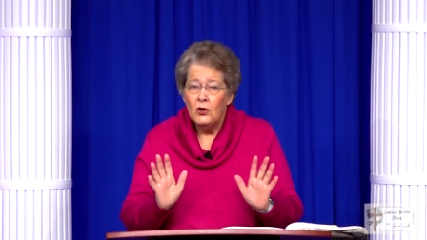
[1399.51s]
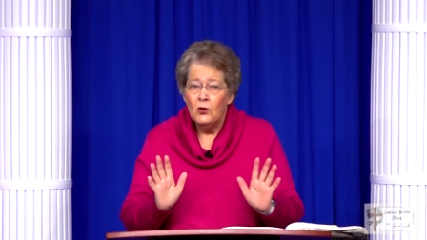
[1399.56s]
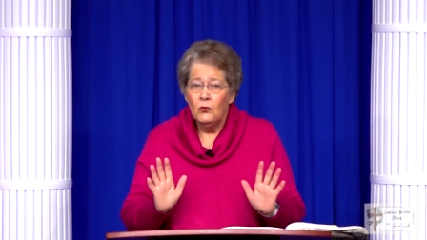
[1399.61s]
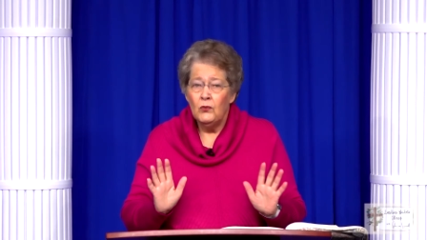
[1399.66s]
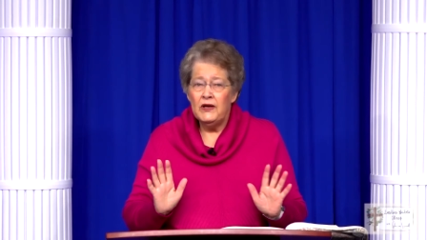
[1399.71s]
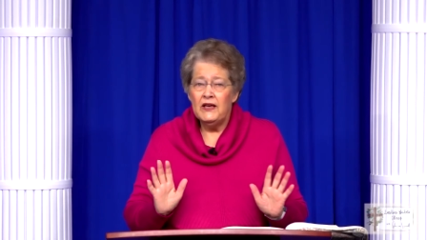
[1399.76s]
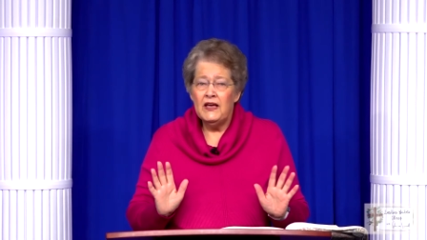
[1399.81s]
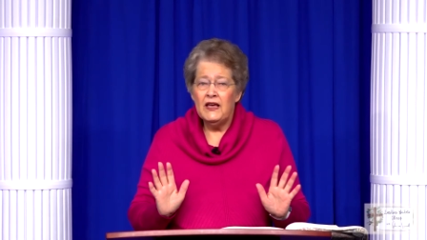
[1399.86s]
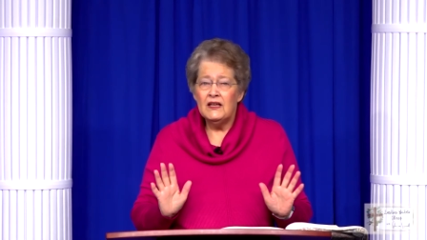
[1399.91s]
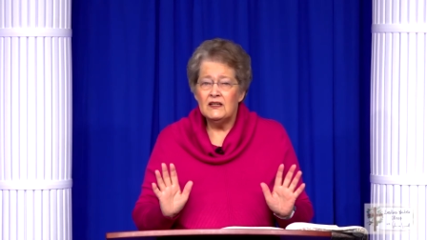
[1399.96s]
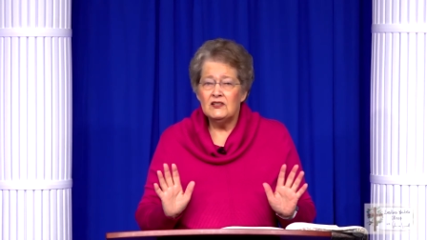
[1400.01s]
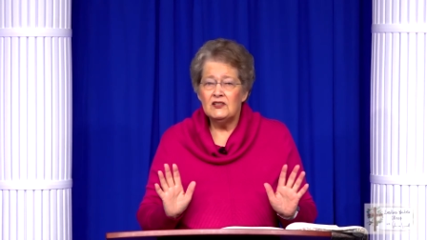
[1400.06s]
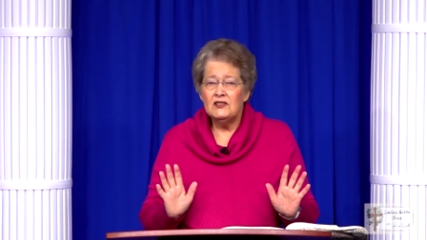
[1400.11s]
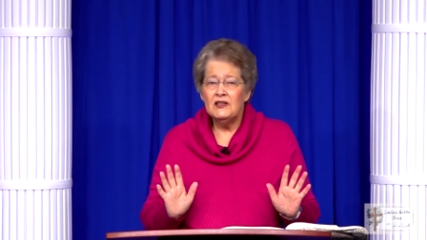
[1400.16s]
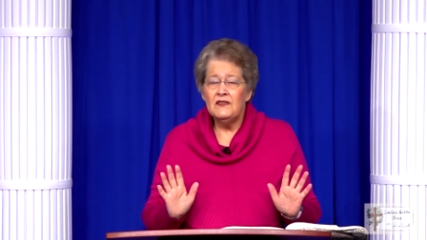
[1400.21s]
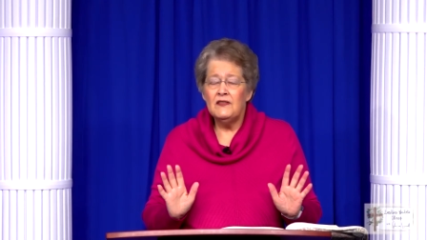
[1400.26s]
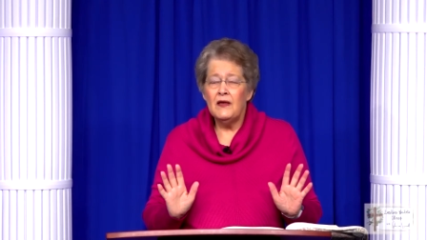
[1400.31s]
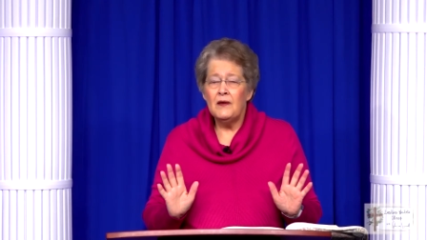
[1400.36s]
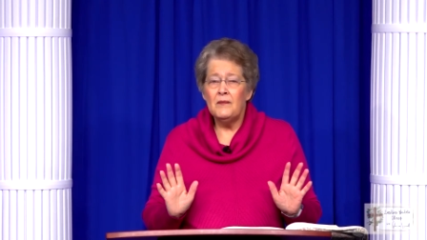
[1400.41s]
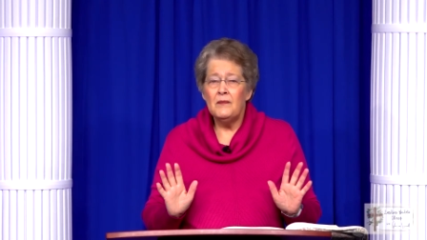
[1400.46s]
We can't
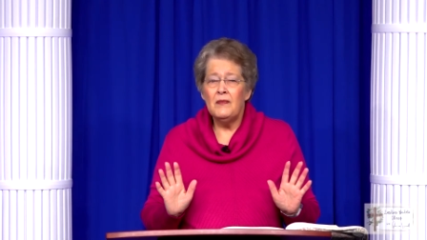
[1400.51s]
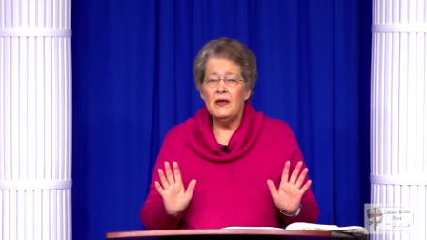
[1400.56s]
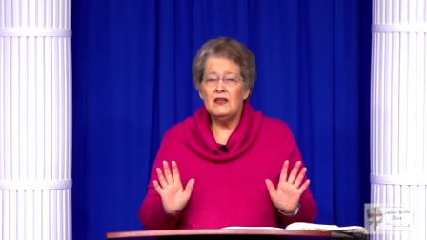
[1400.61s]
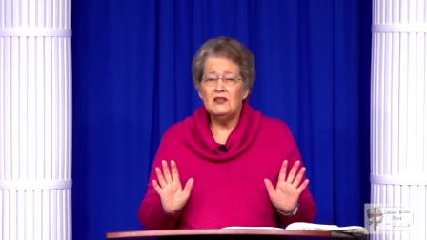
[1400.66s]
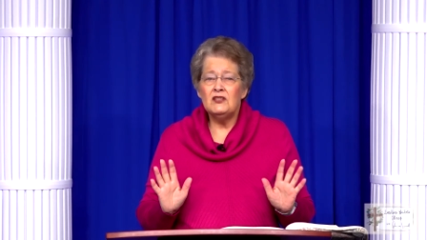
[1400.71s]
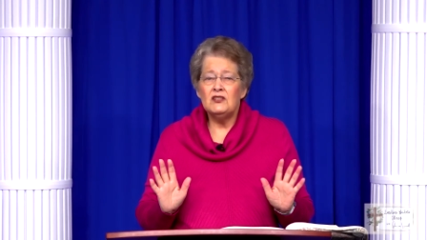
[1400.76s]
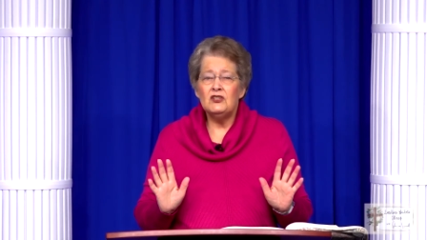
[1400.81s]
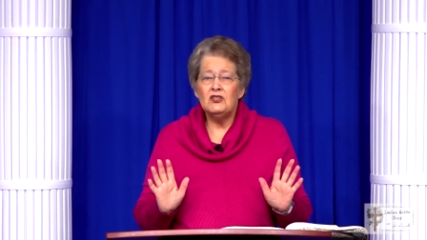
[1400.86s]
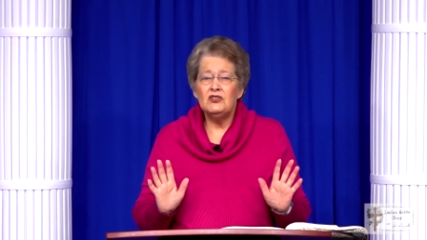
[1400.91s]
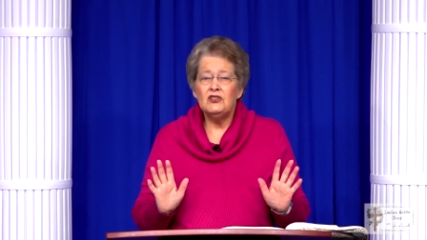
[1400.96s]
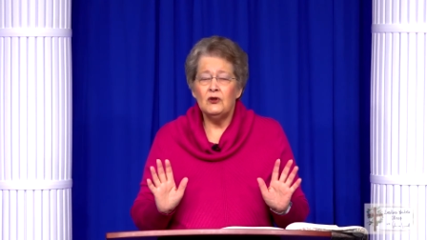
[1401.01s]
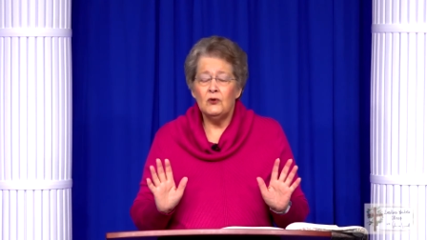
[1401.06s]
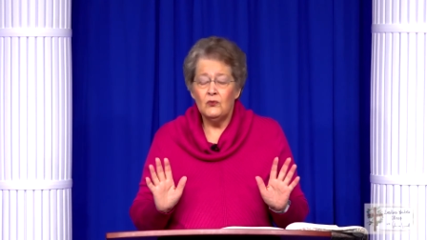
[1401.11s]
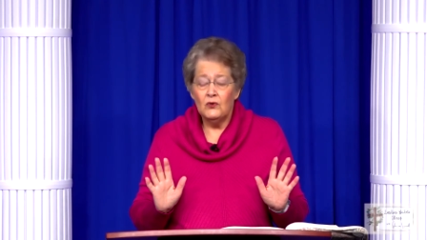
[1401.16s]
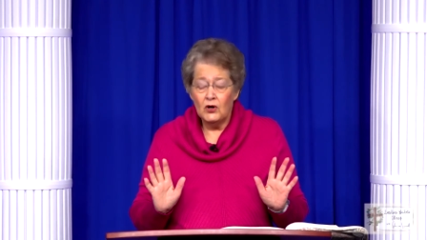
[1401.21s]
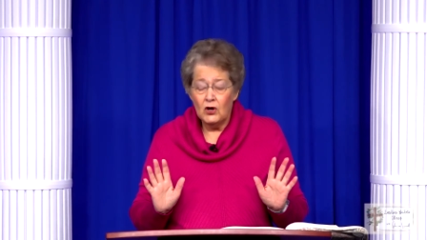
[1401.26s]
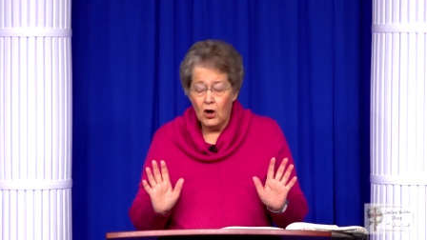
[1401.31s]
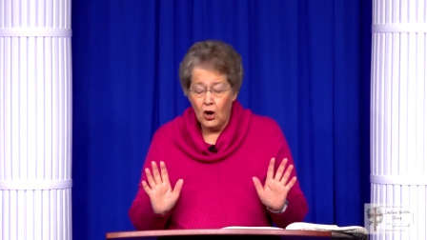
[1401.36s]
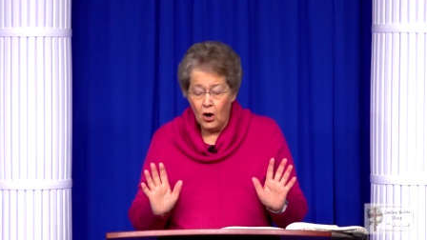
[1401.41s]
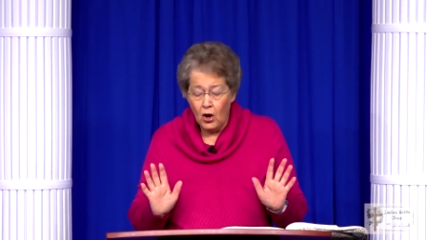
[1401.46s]
send that message that
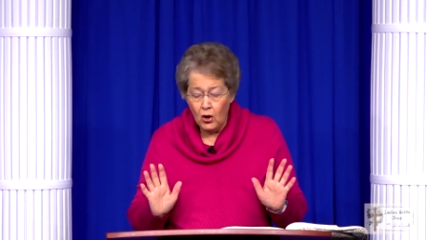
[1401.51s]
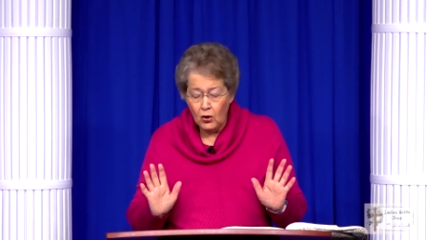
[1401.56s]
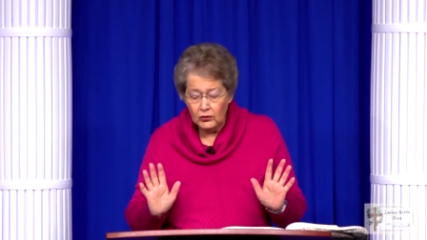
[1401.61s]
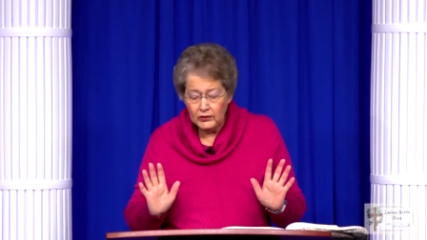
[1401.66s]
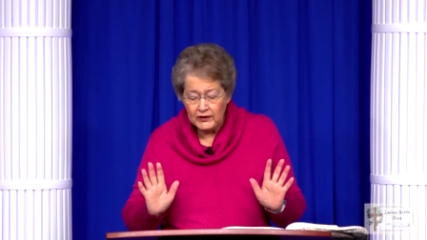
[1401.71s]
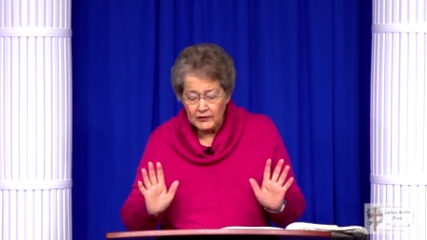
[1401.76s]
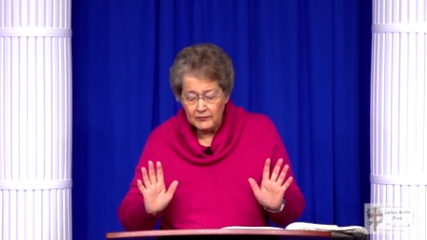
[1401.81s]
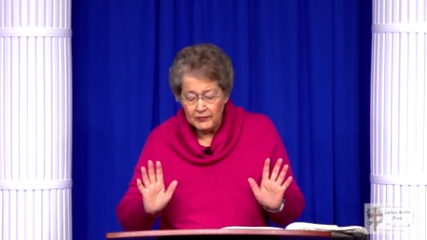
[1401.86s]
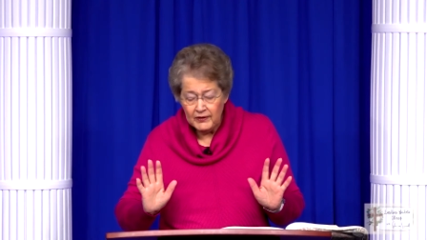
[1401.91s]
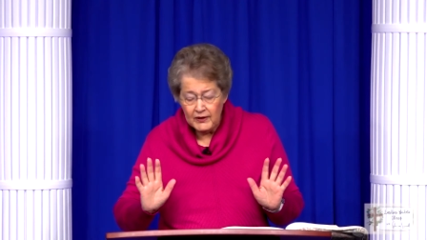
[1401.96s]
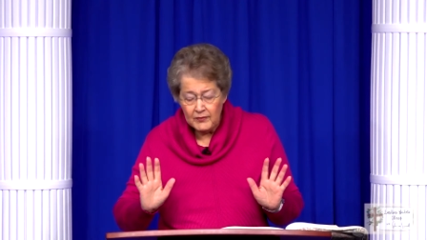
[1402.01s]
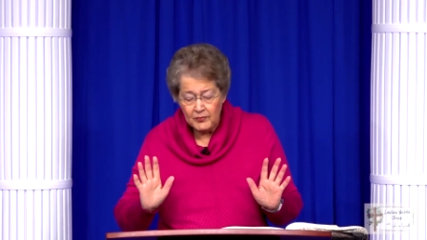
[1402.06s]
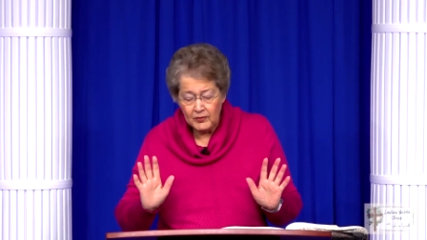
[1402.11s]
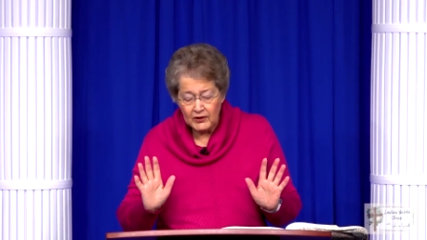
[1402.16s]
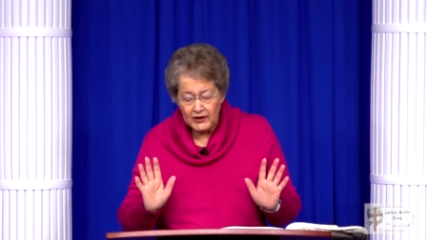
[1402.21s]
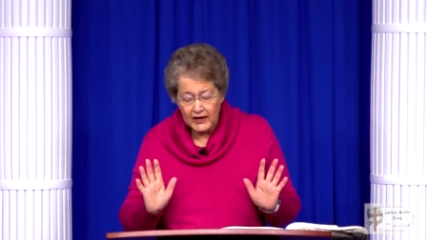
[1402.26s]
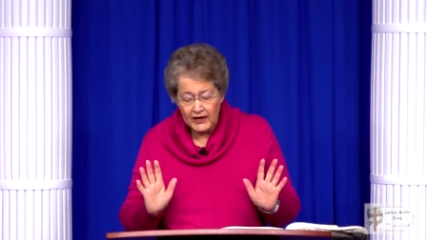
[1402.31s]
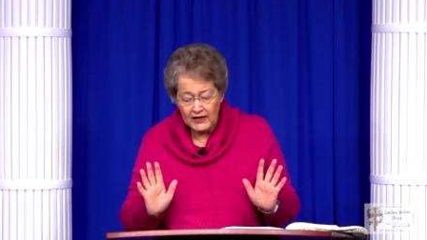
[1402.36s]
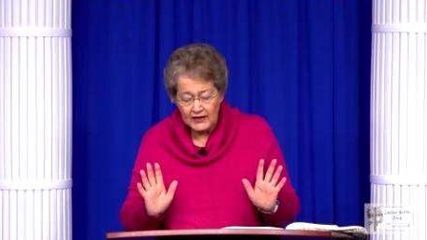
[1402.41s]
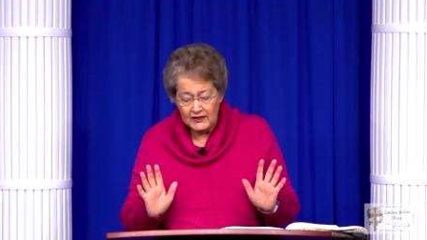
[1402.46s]
we're holding
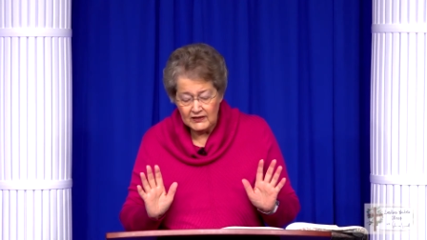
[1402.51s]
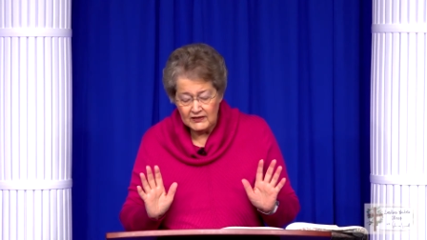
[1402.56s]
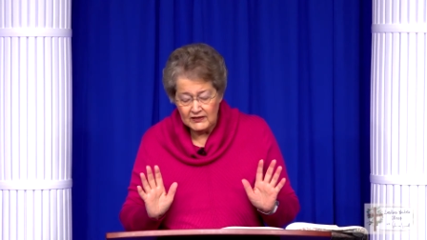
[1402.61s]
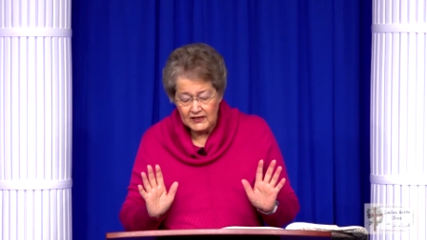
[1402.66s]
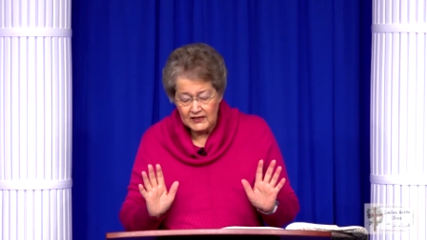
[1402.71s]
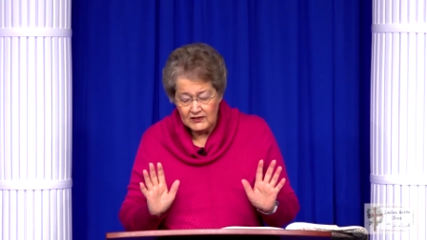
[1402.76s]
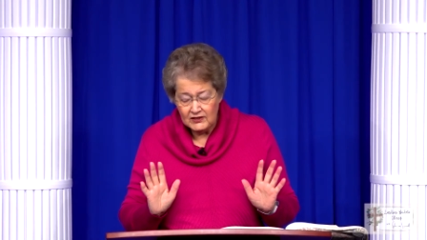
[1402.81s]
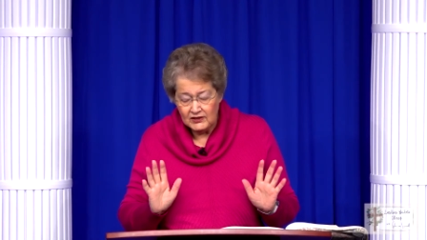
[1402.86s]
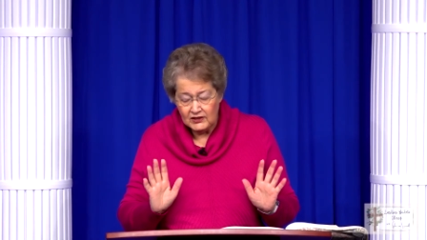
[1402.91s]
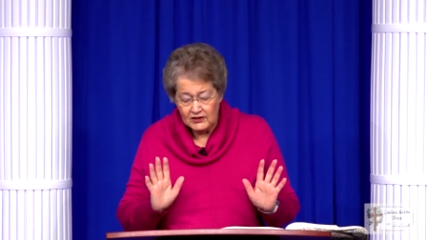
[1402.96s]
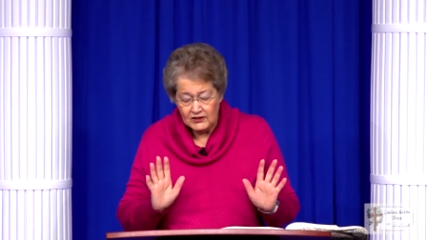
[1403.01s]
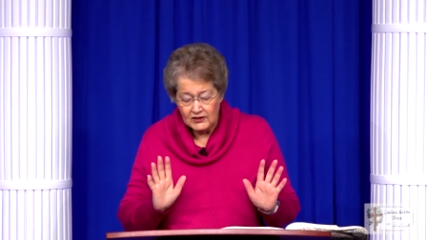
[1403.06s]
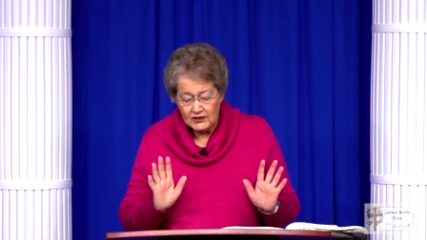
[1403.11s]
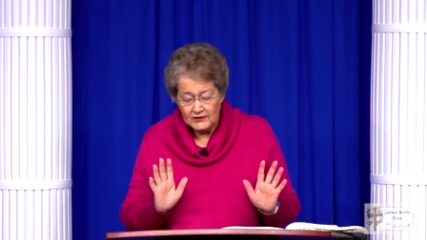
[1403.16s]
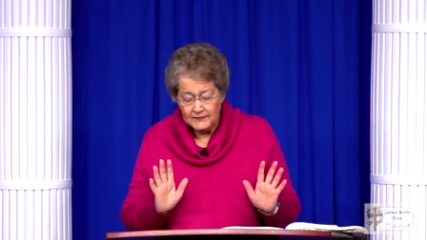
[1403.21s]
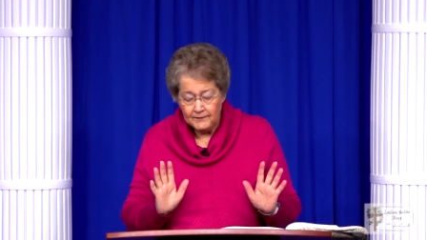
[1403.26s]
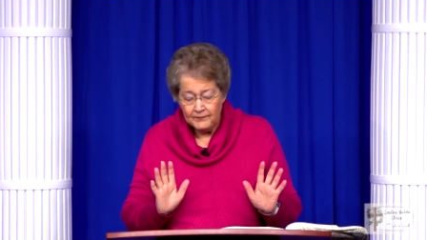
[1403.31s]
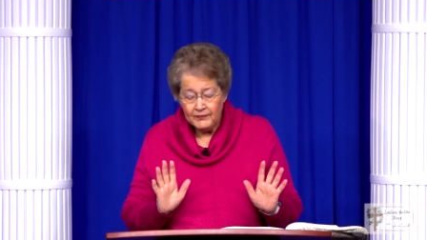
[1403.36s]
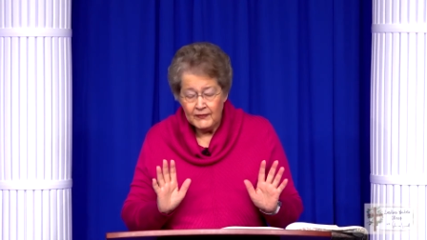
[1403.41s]
people at a distance.